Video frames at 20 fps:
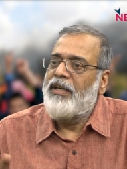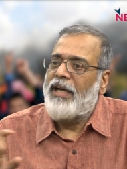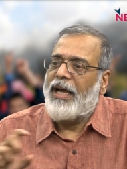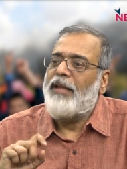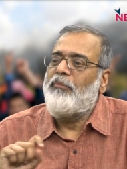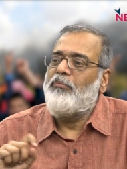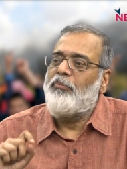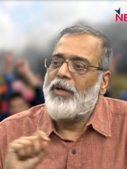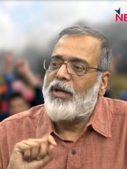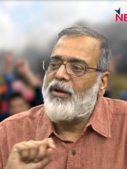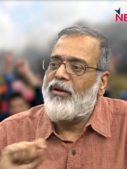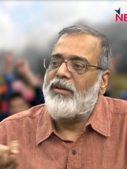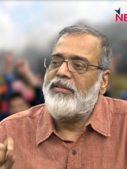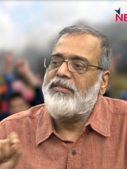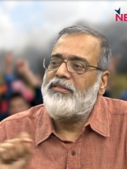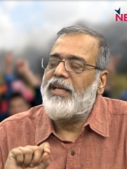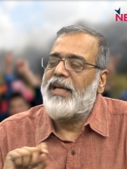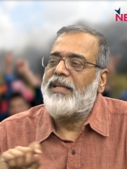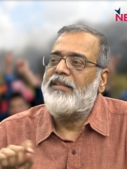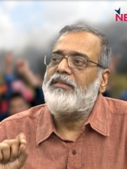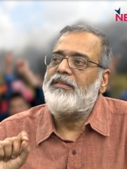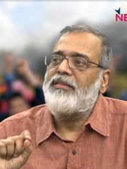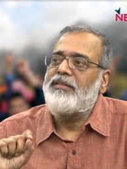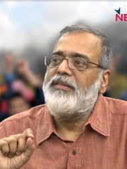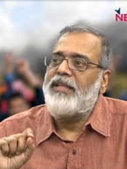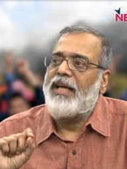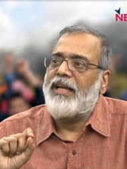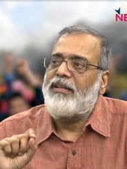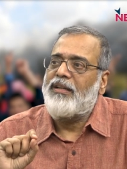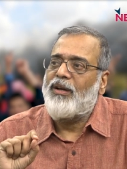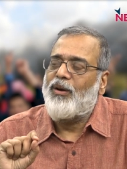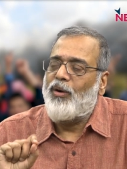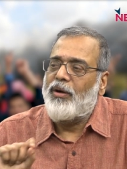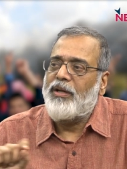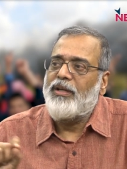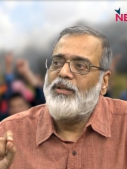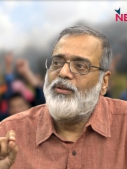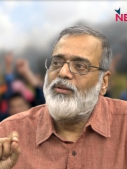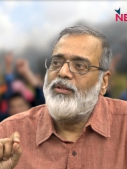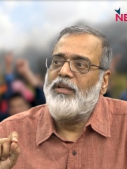And because that
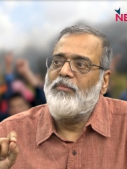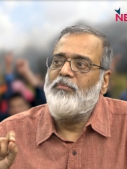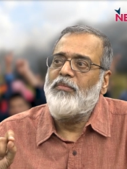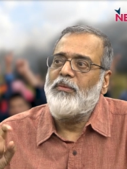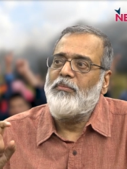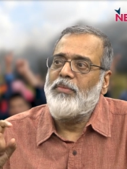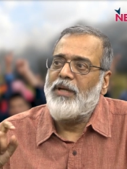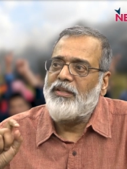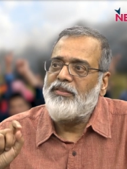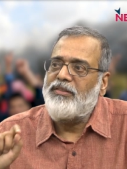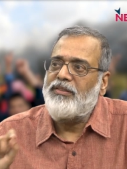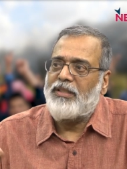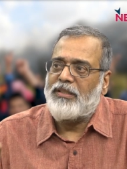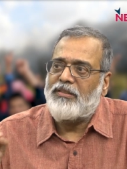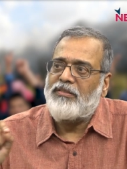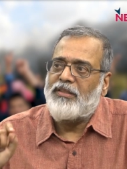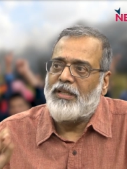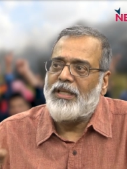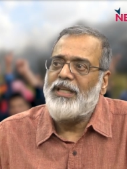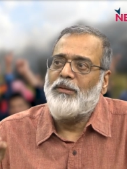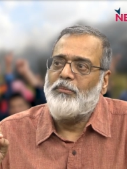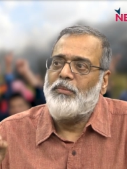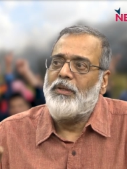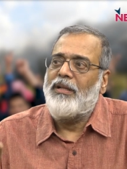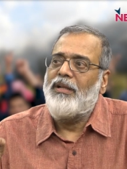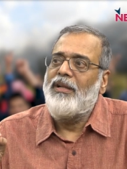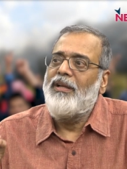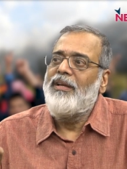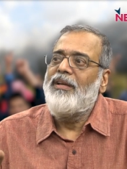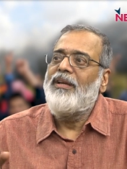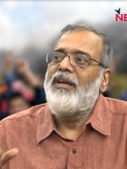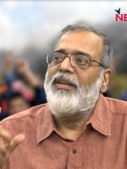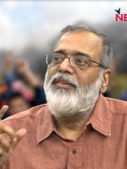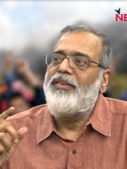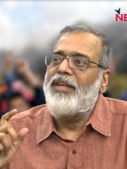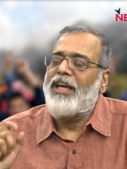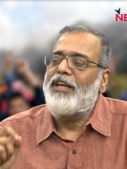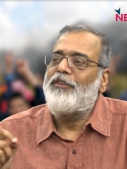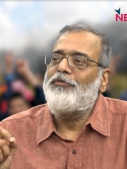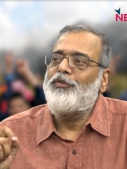according to them may be unsustainable,
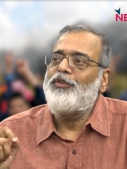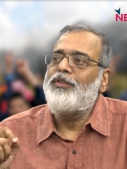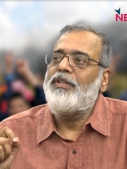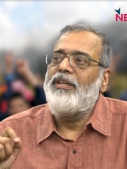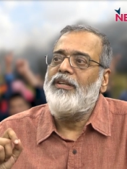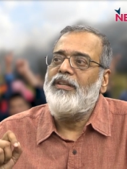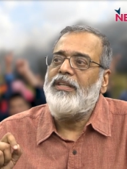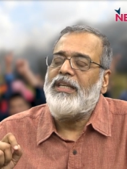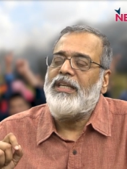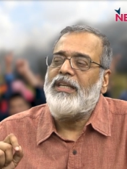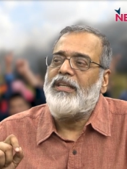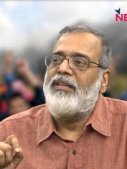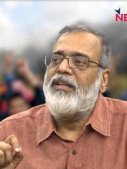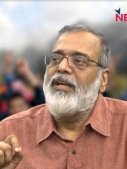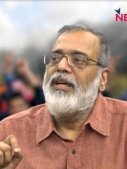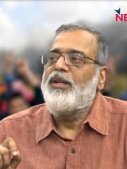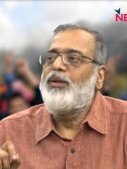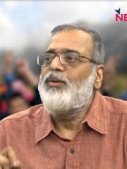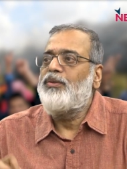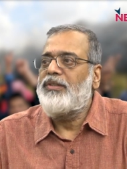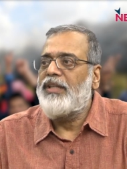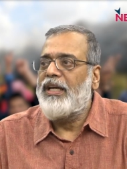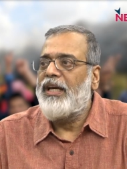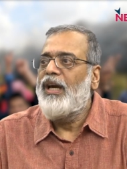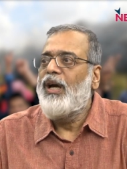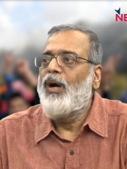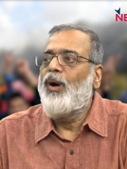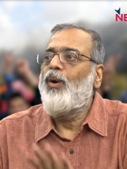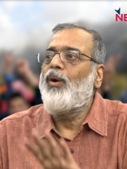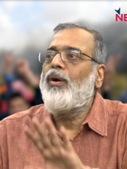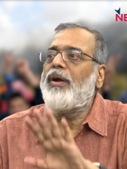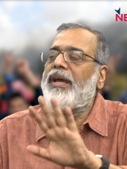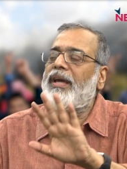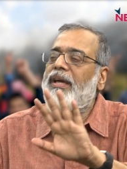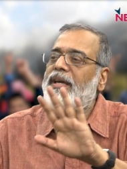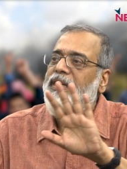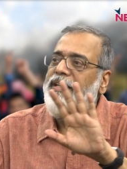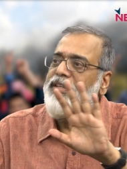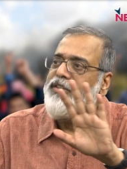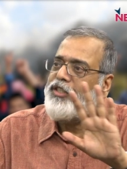therefore the need to say,
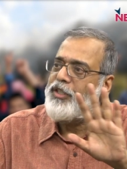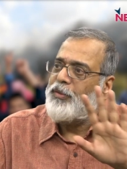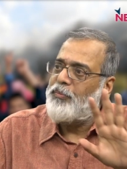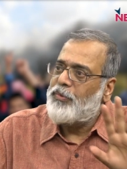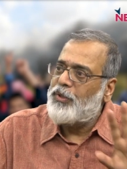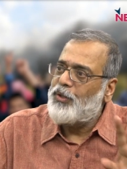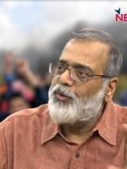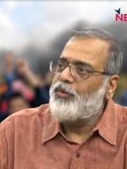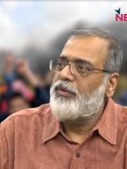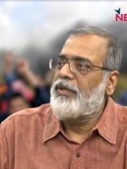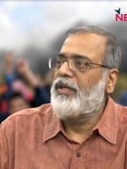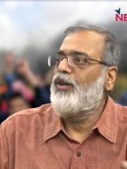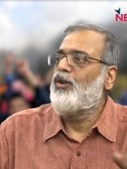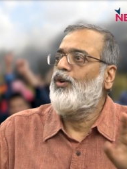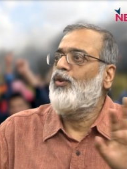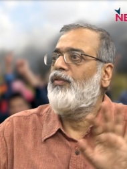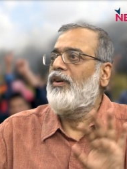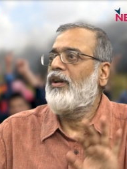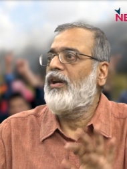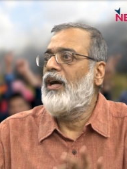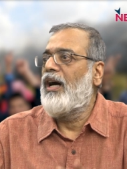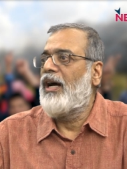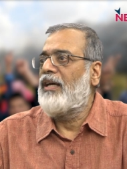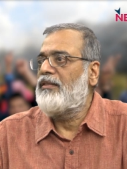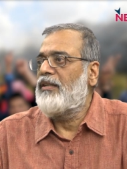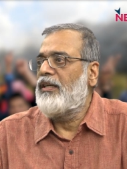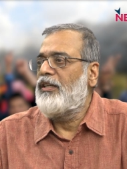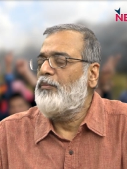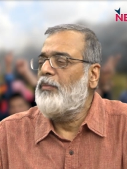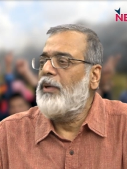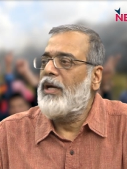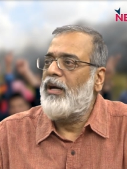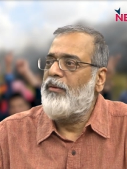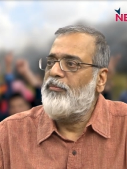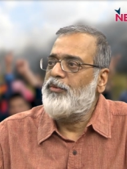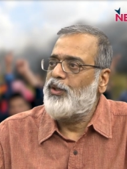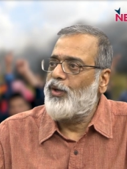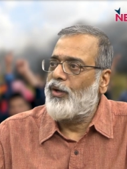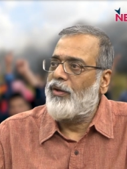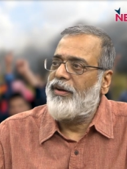okay, Egypt, you take over Gaza, it
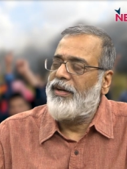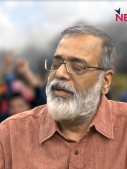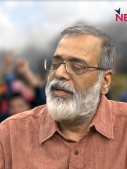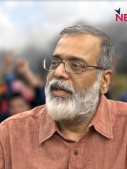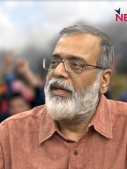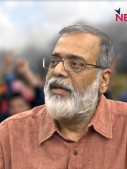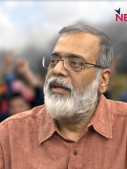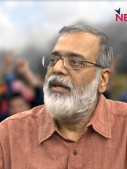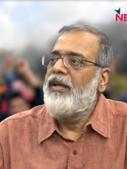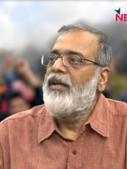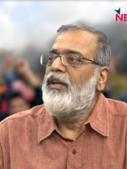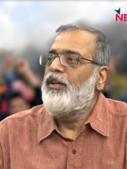becomes your headache.